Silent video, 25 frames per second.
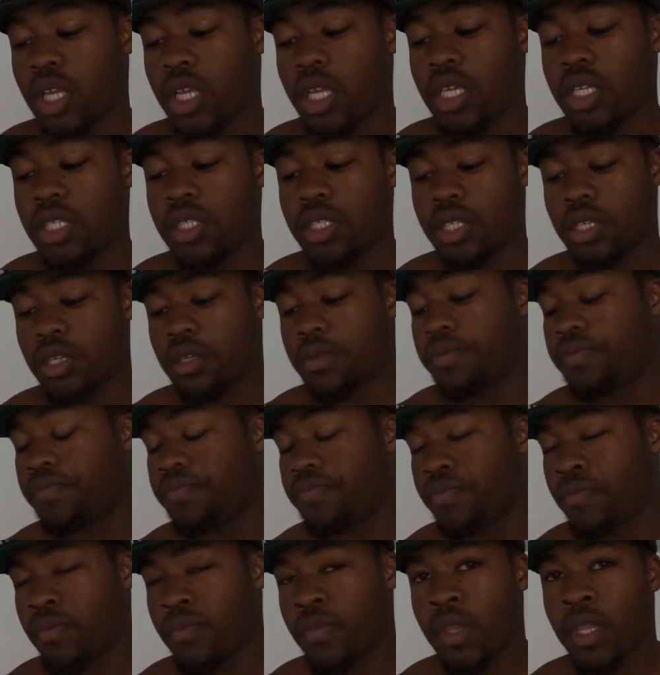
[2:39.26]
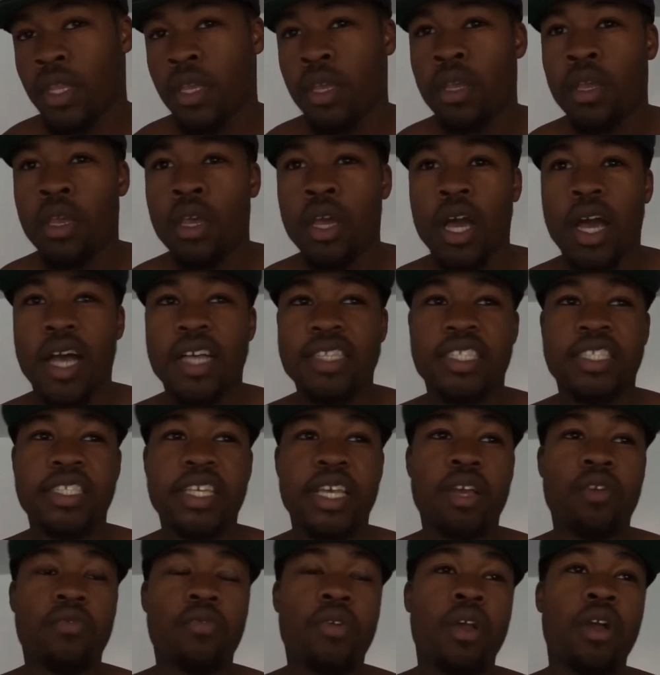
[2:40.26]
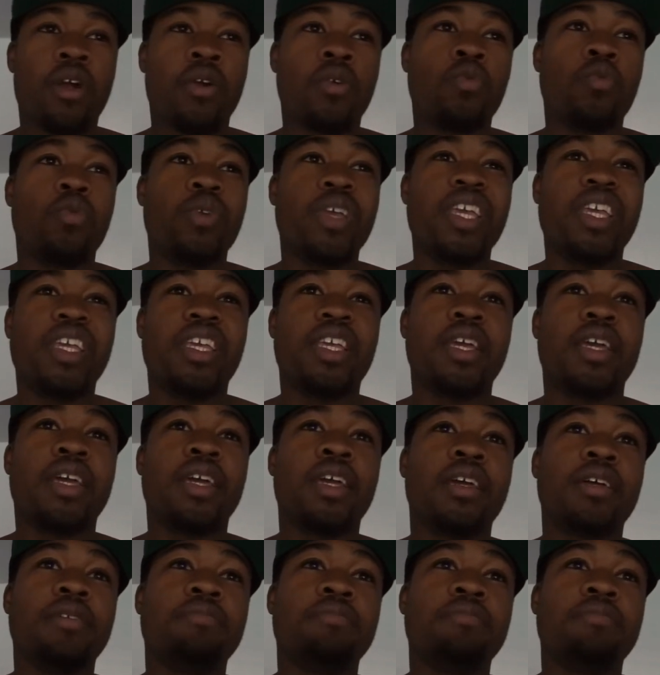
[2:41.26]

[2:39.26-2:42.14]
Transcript: easier? I say around week,